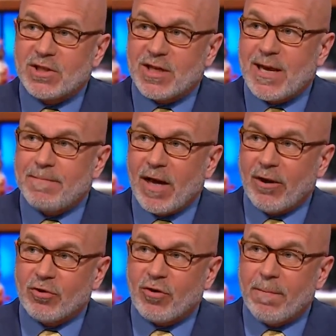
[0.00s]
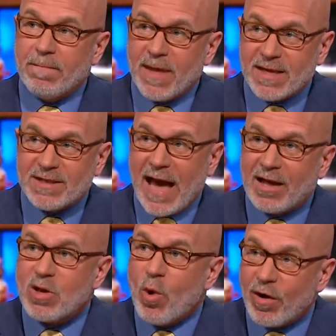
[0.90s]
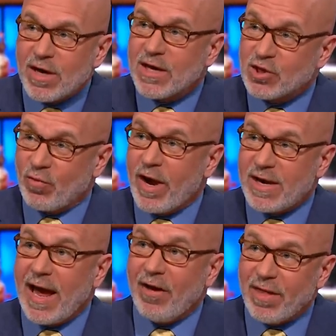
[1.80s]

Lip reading: is to keep Donald Trump exactly where he is right now.